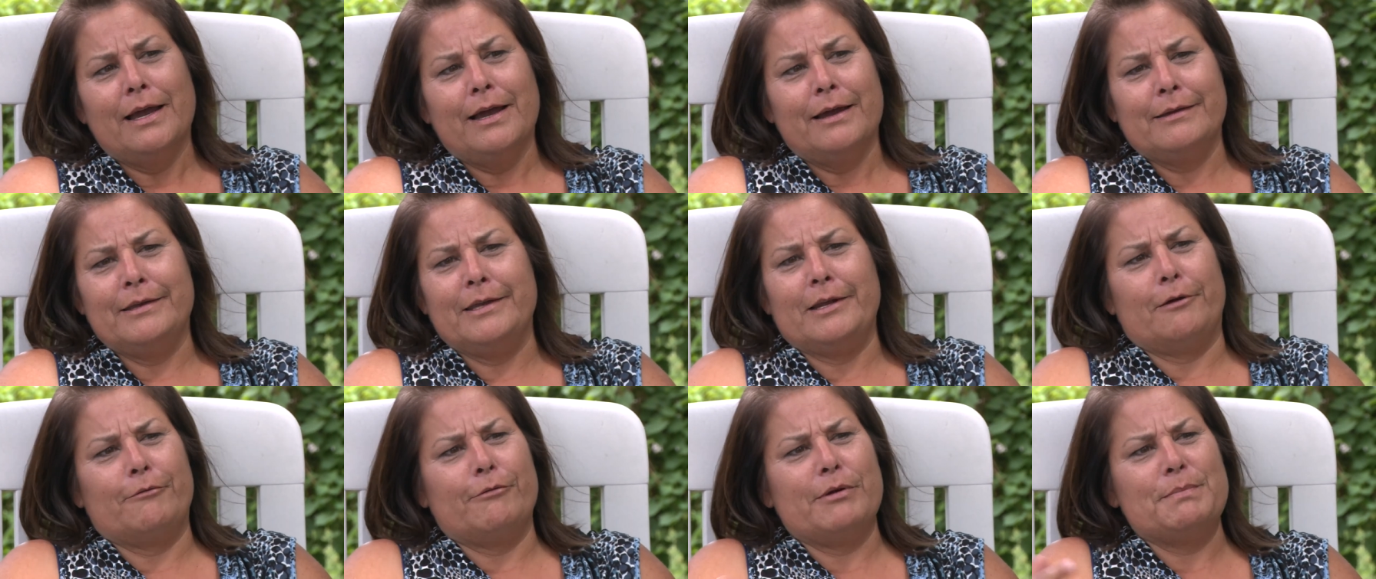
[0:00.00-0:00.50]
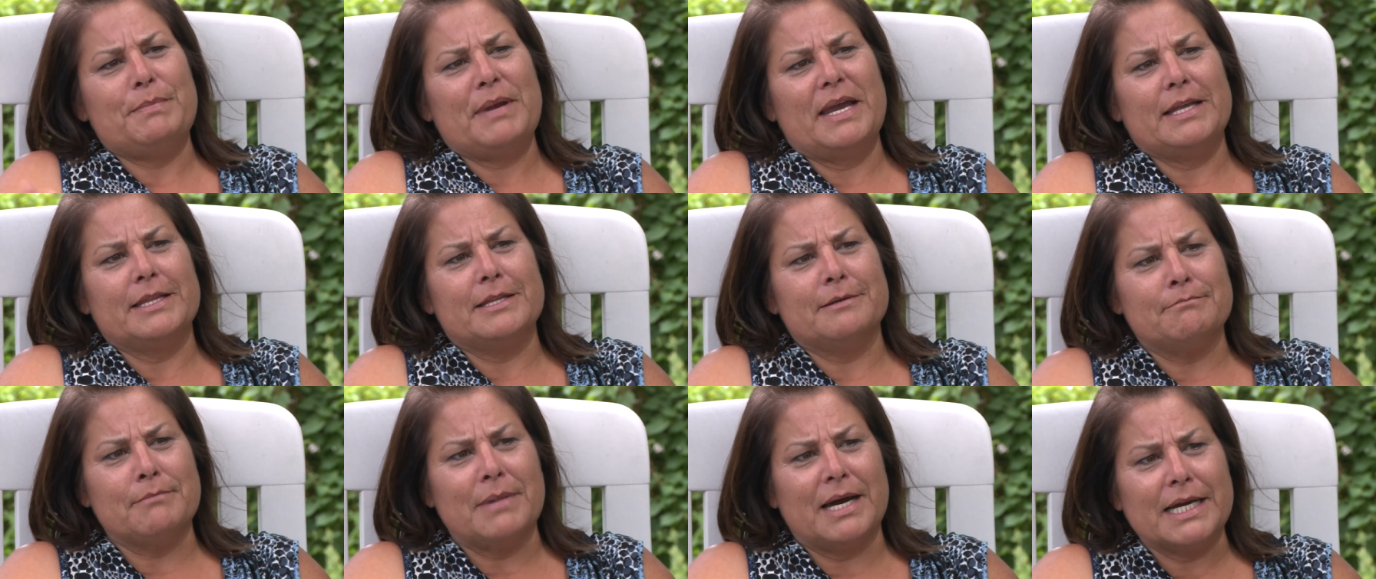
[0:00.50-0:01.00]
you know, we paid
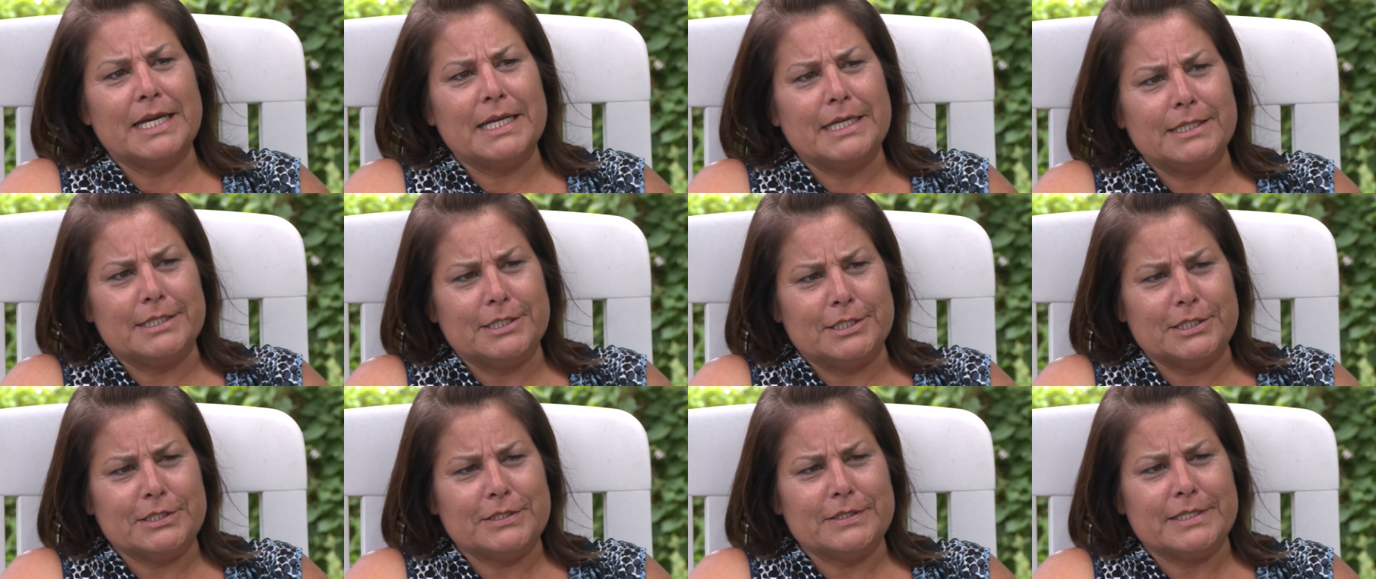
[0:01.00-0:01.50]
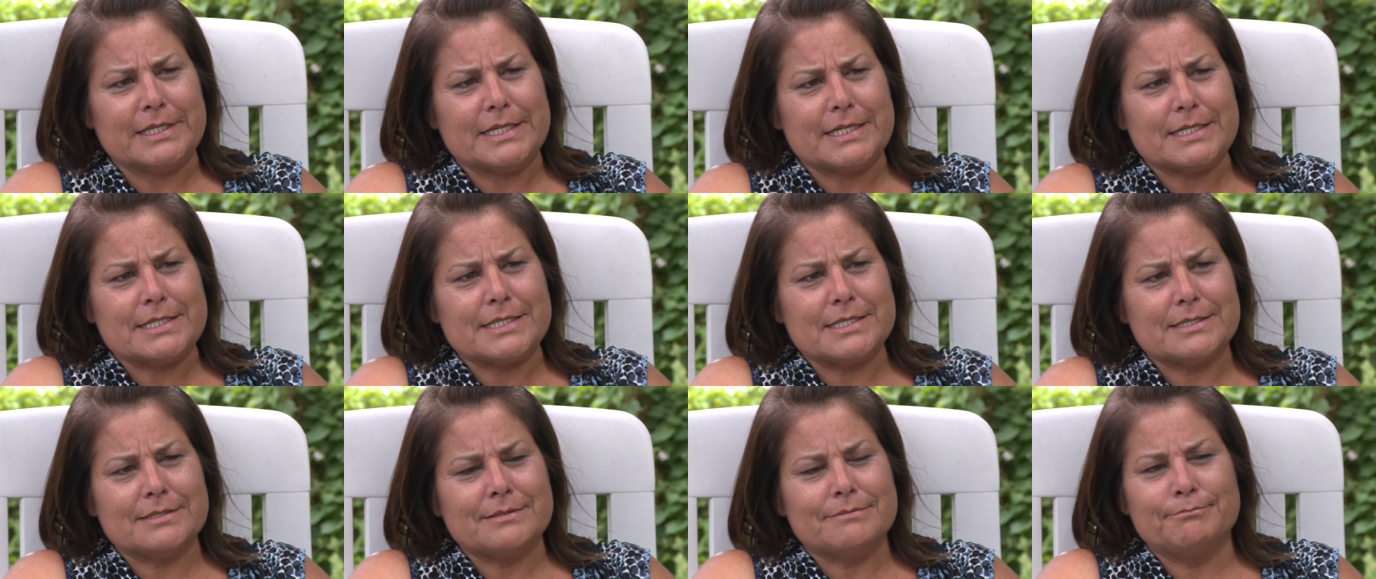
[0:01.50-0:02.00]
the money to do
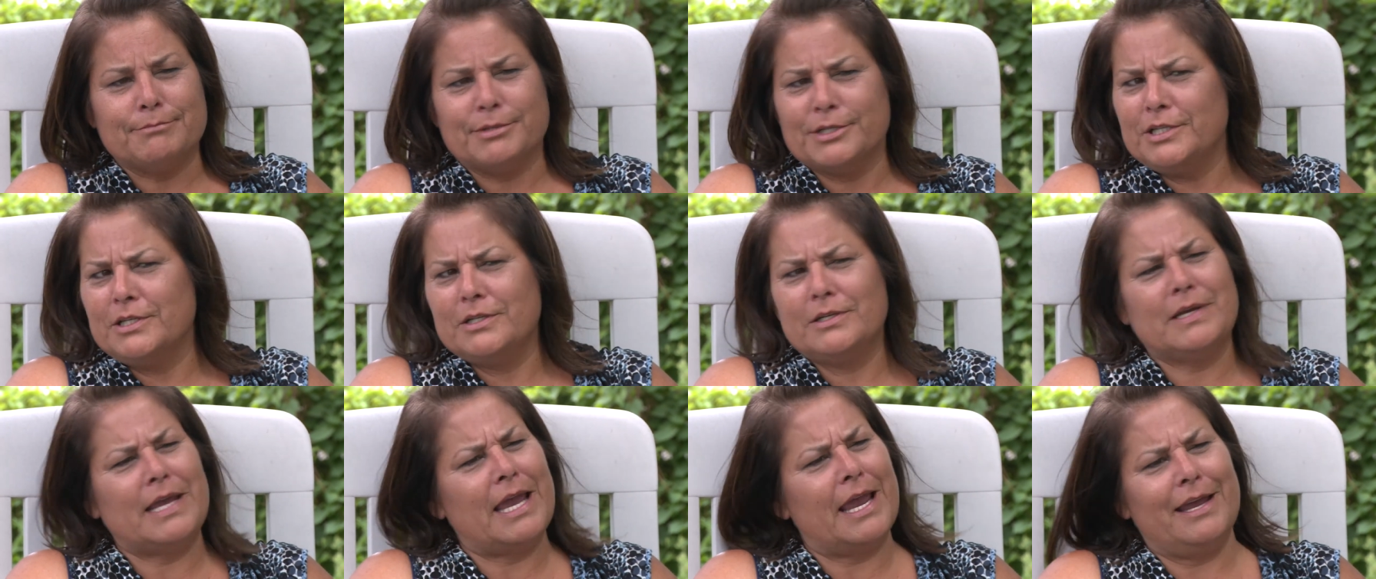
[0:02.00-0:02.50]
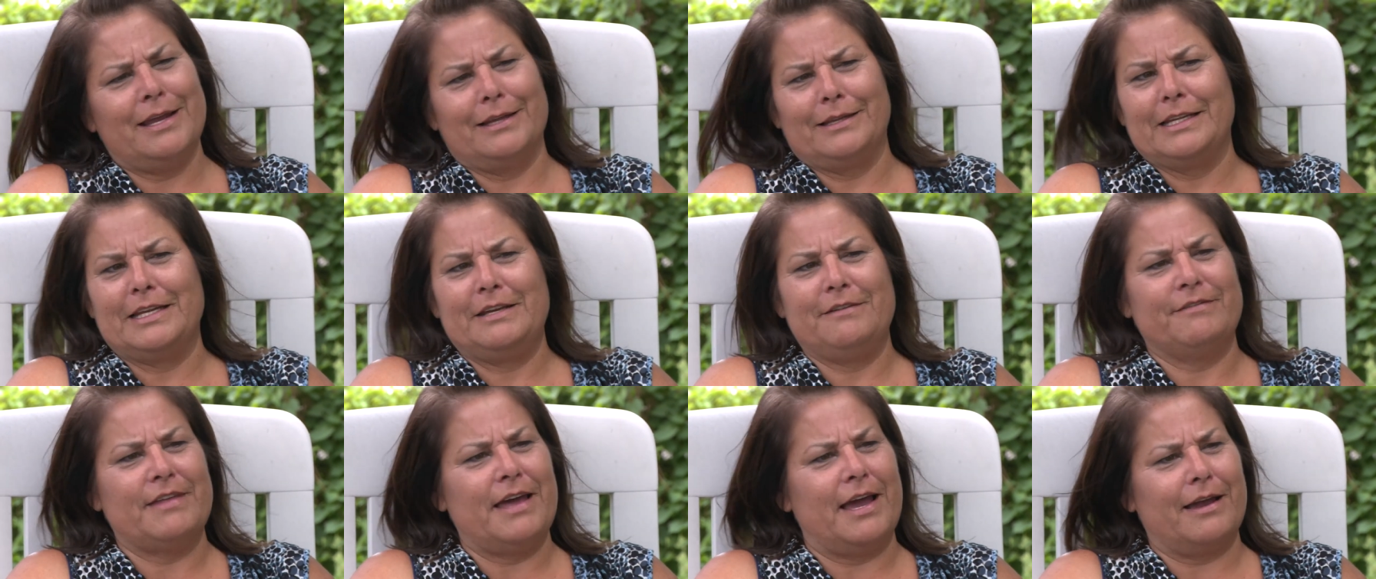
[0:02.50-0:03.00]
this, but you can't
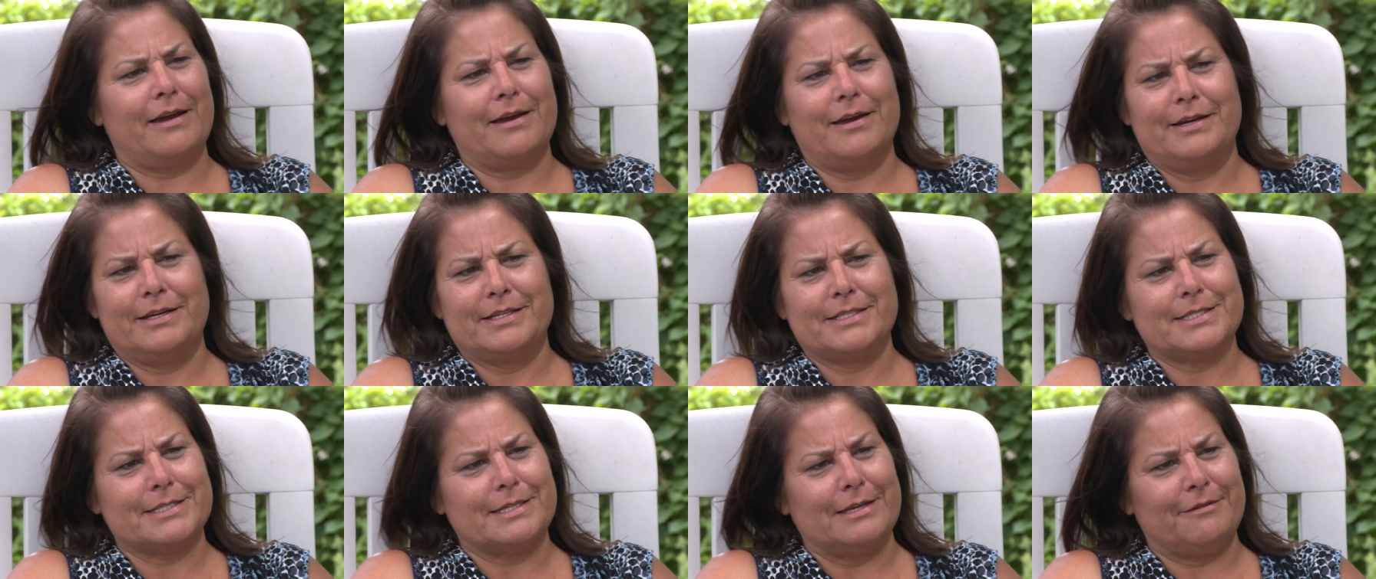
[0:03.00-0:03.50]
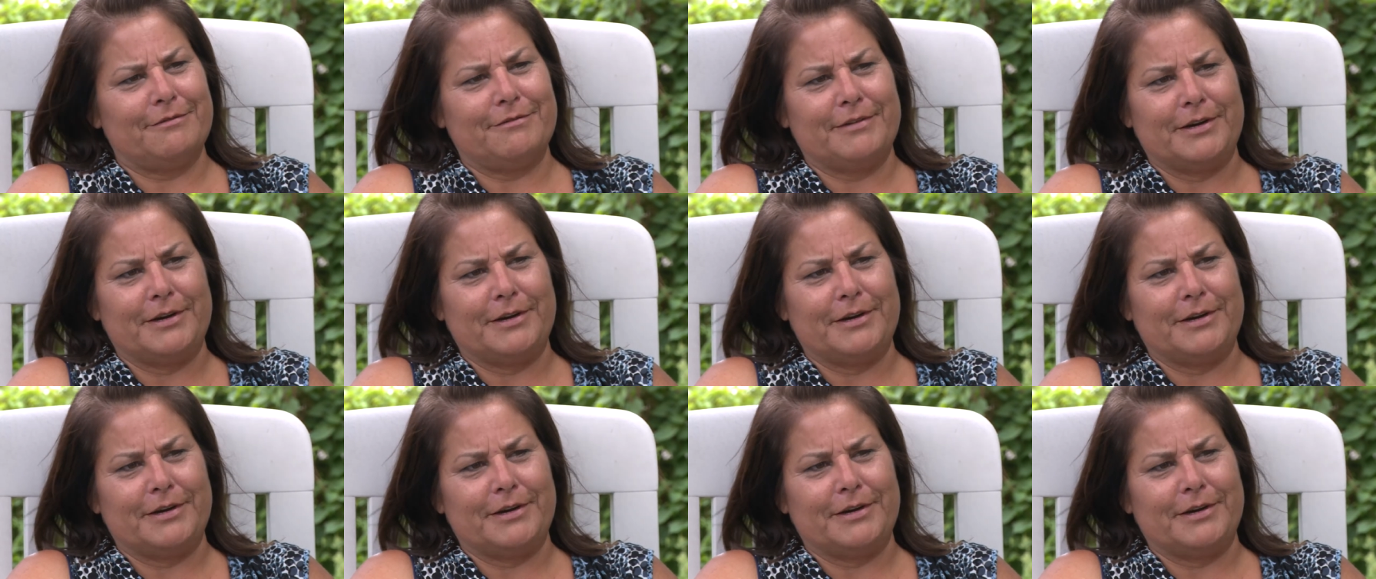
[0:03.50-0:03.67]
leave that kind of stuff